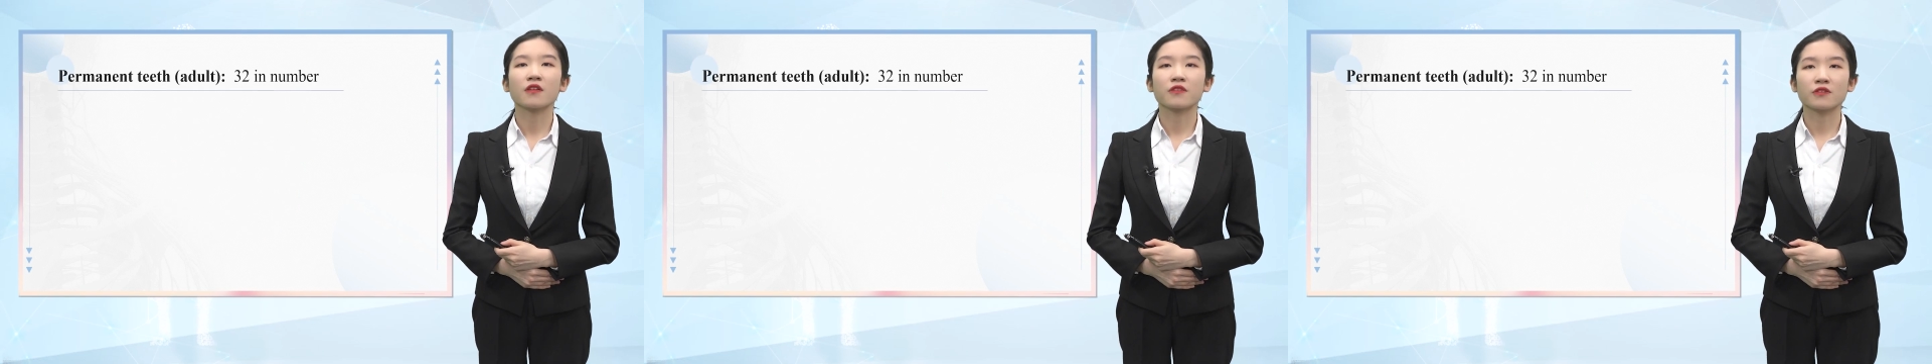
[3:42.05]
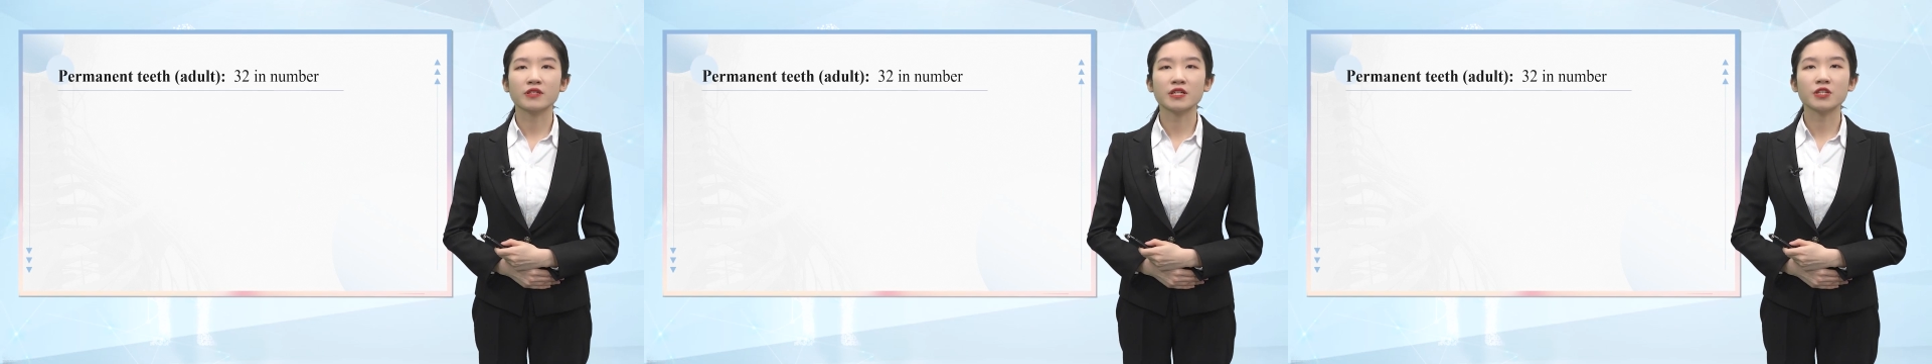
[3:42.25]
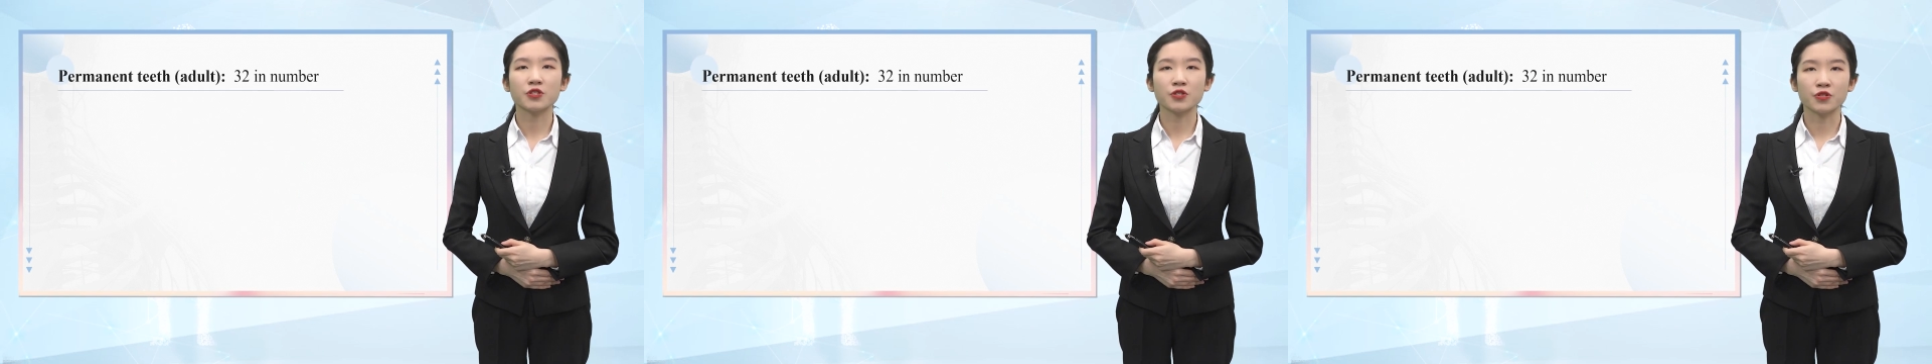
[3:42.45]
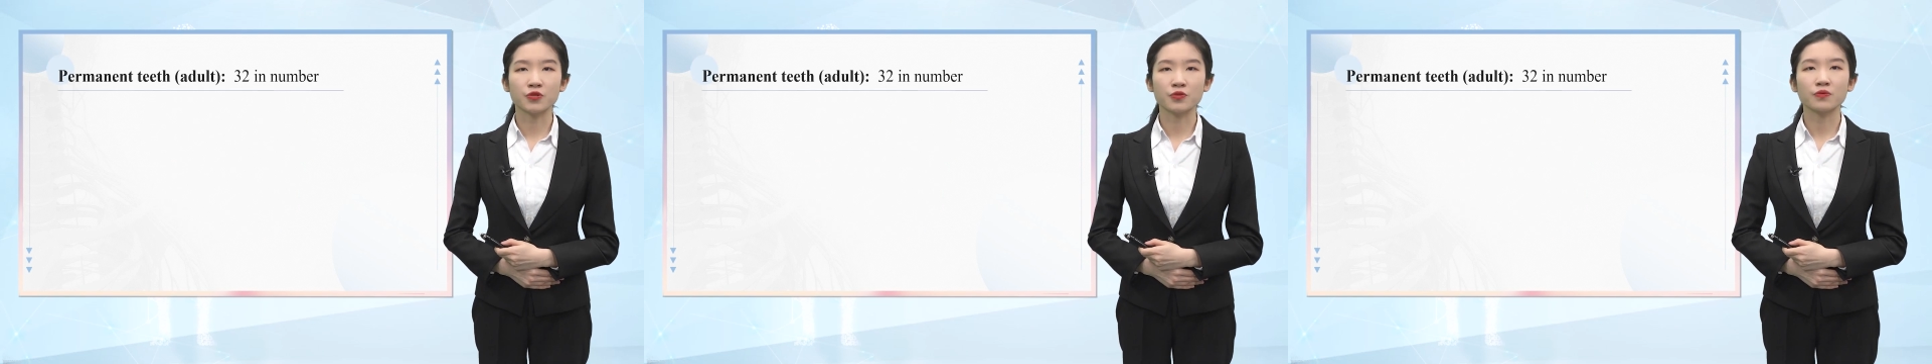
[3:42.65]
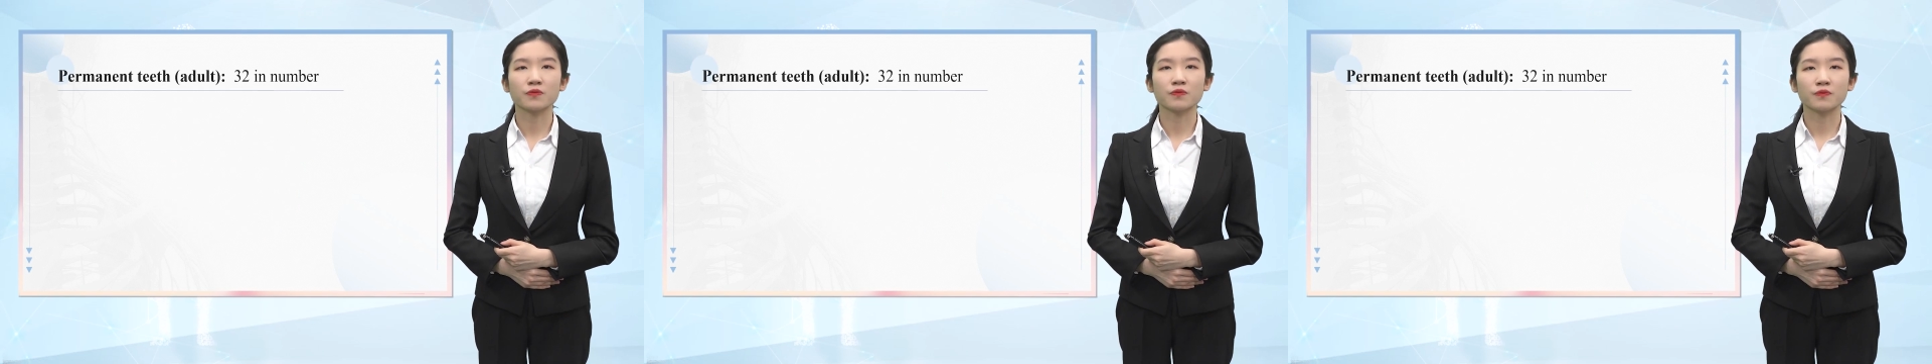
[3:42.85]

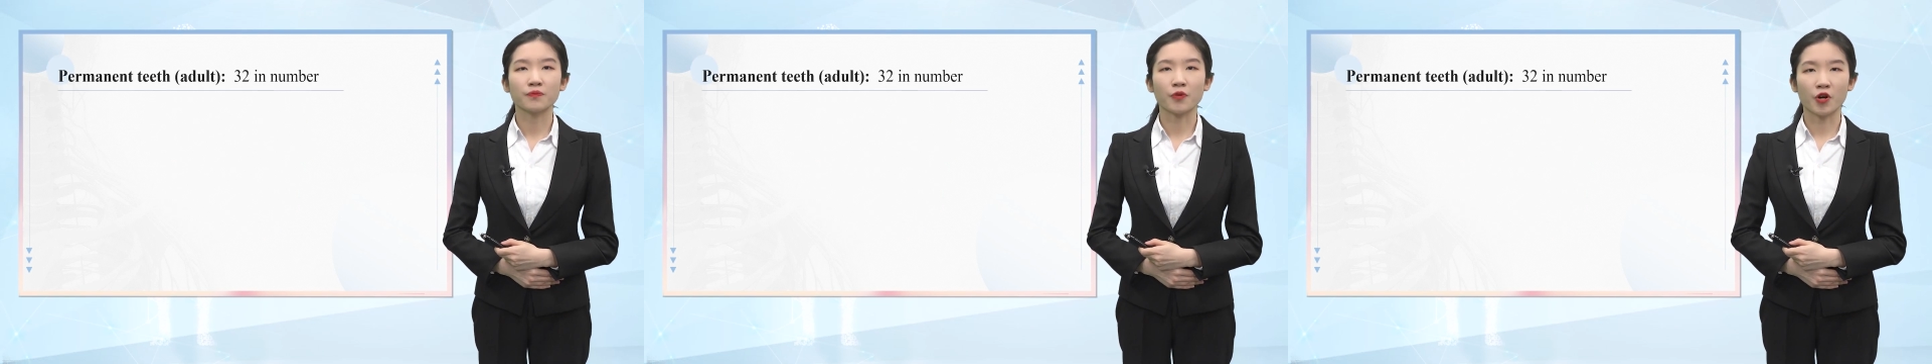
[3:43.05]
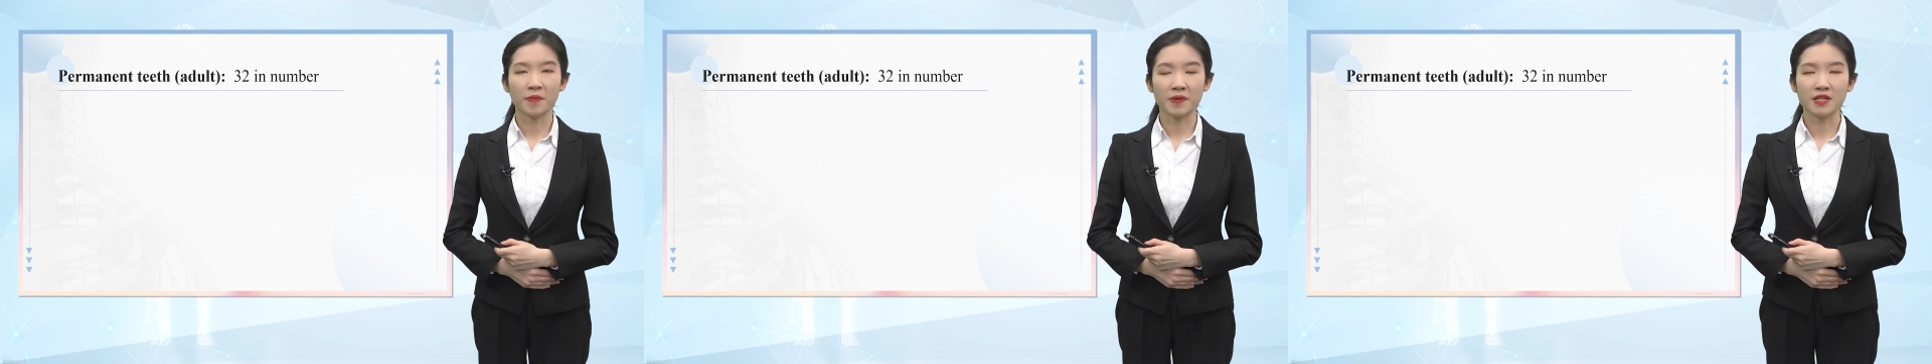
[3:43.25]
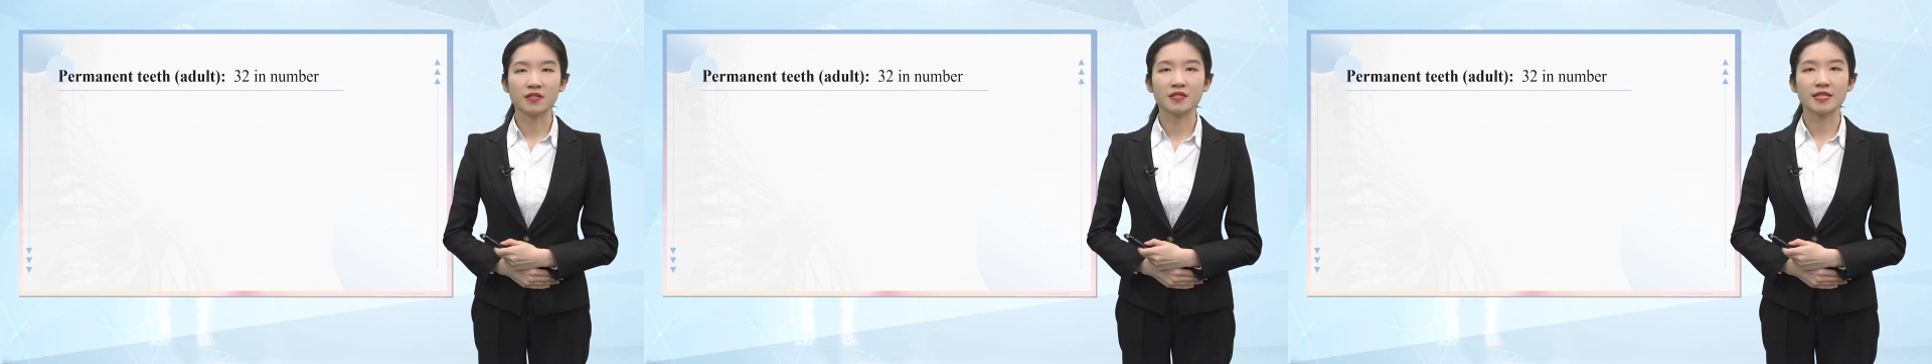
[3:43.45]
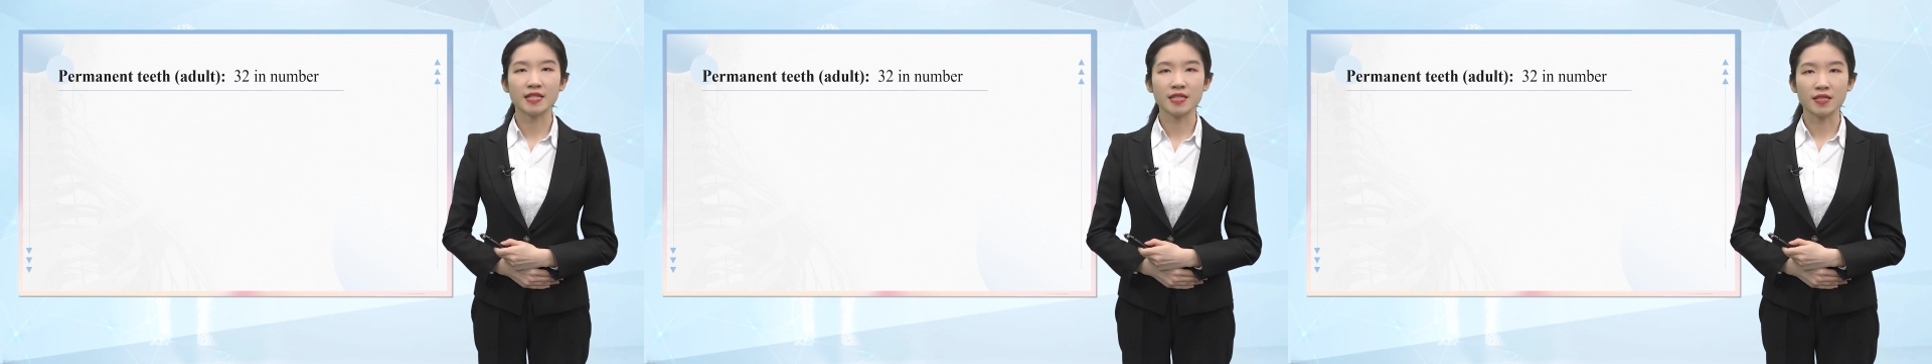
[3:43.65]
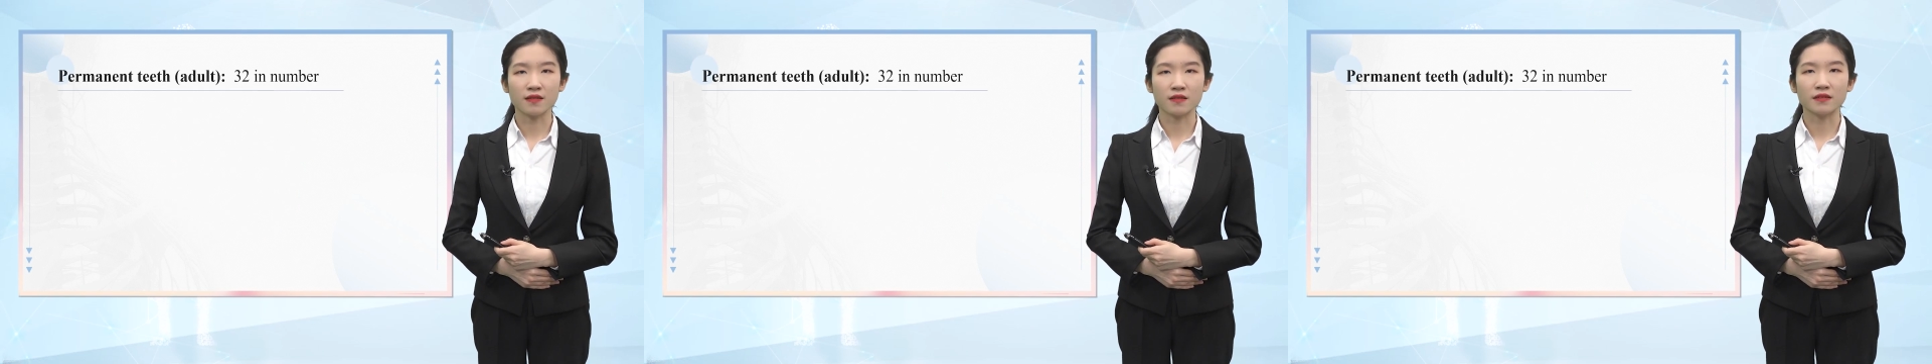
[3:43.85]
32 permanent
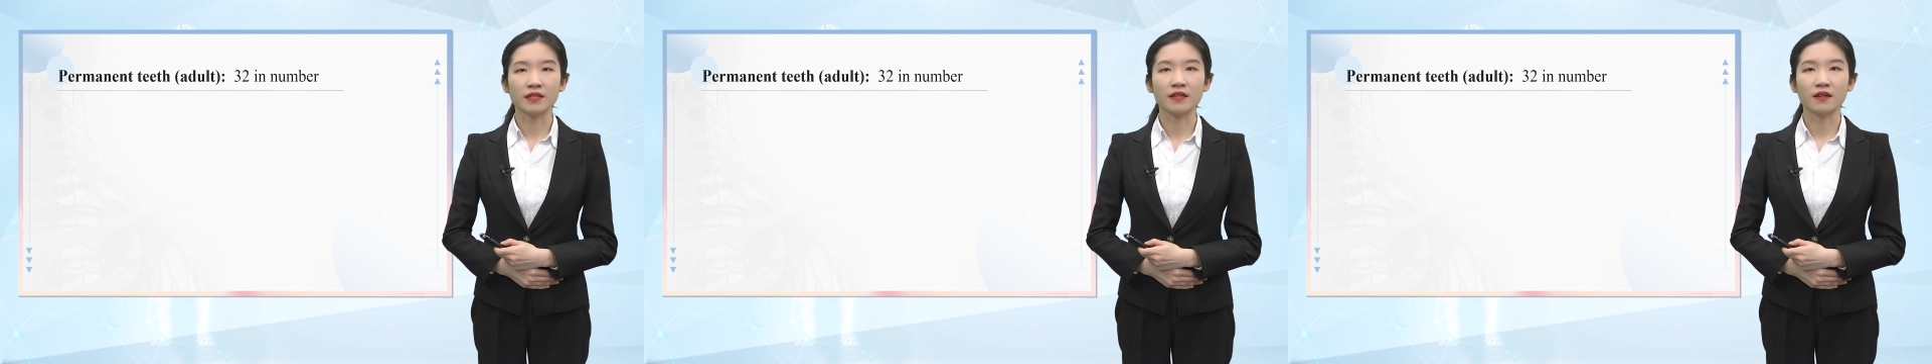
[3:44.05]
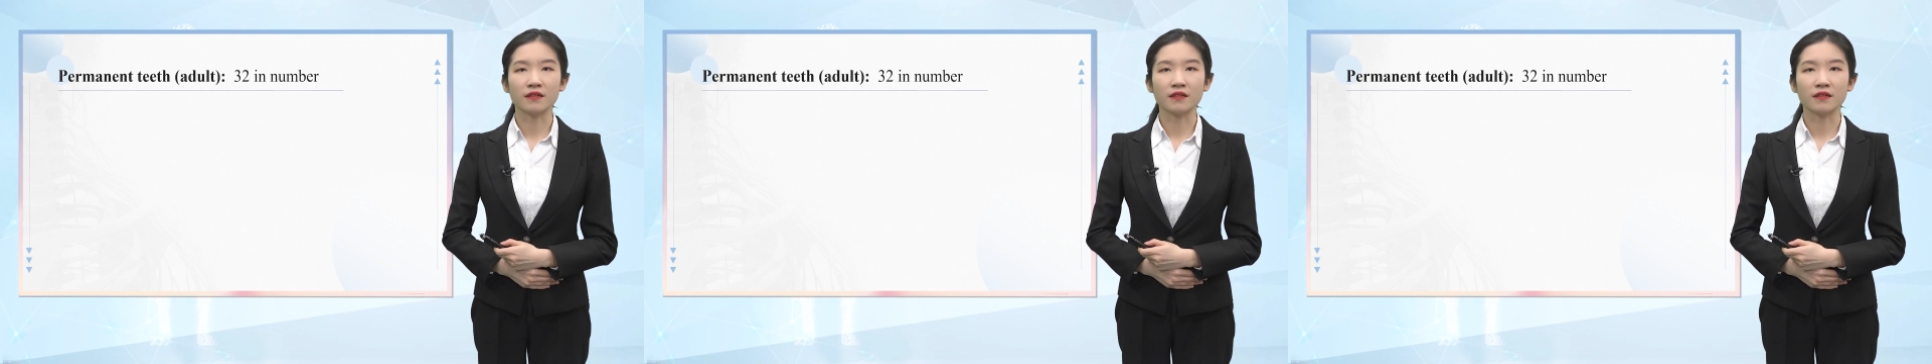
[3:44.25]
teeth in